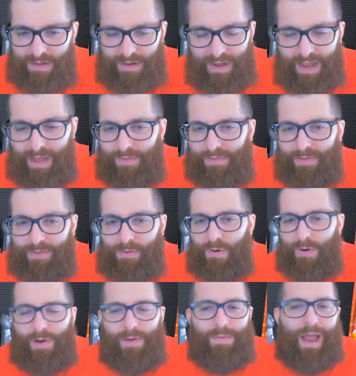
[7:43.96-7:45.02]
Now, the
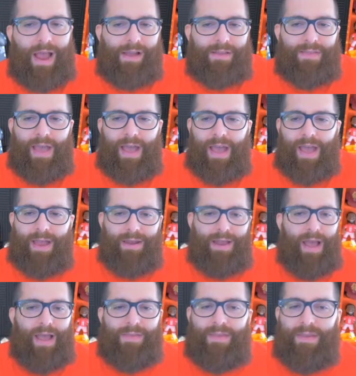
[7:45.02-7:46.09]
quarterback that
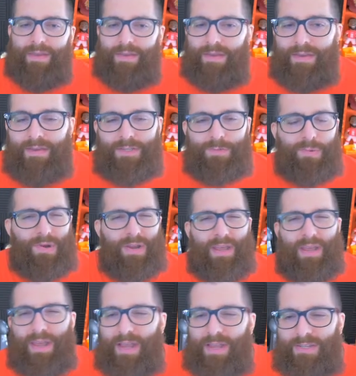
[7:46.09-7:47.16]
I think is
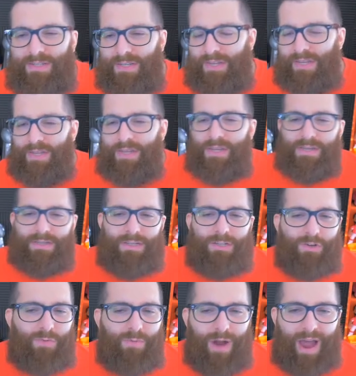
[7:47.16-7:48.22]
pretty easy to
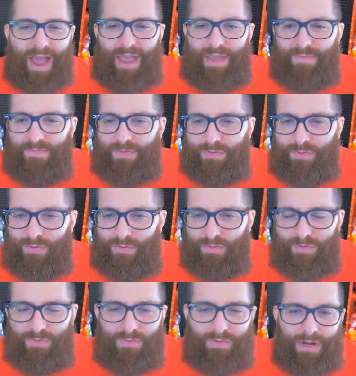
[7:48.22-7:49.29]
derive
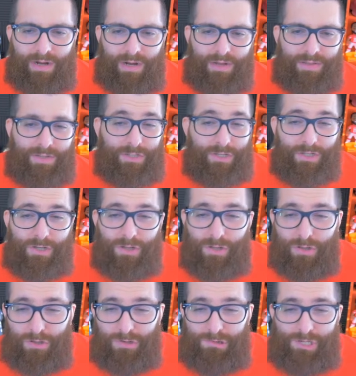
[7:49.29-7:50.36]
to this
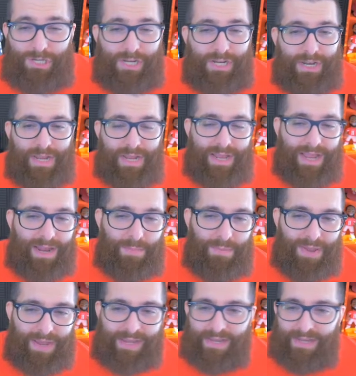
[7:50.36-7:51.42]
conclusion and
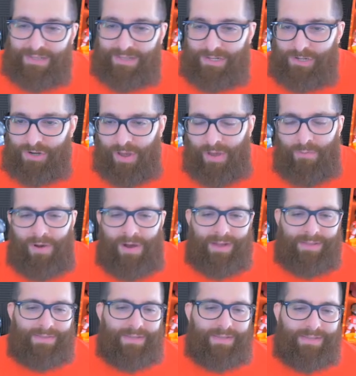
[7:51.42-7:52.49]
pick Deshaun
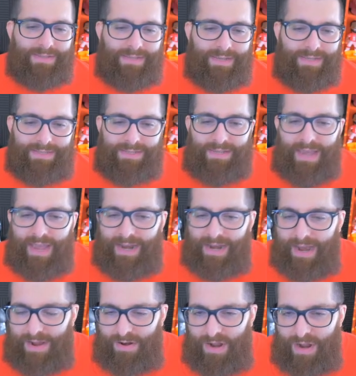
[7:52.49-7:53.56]
Watson,
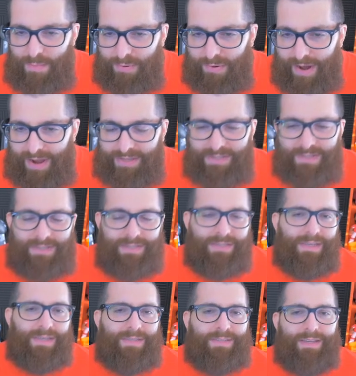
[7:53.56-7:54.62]
6,800. Price is
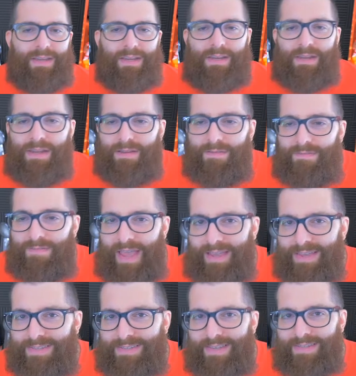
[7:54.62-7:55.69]
decent.
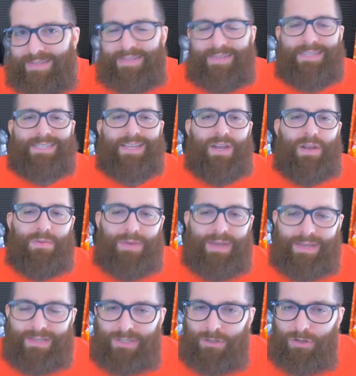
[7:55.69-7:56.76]
Vegas says this is going to be
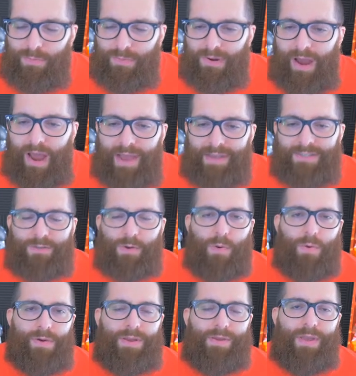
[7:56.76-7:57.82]
a super
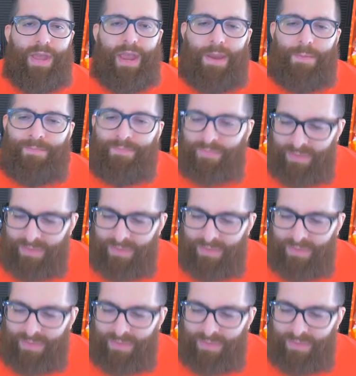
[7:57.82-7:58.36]
high-scoring game.